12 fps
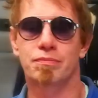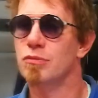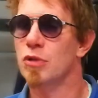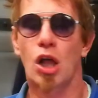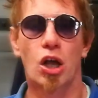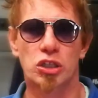
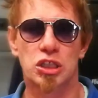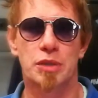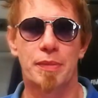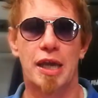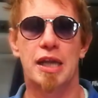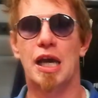largely
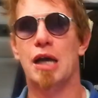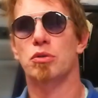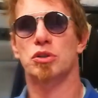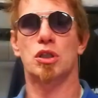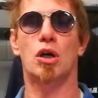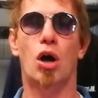made
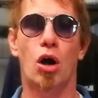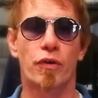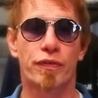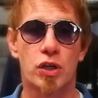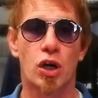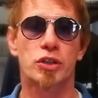out
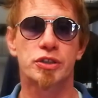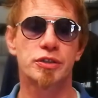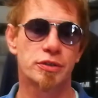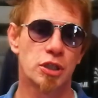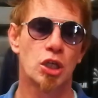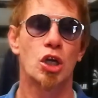of
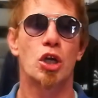cotton.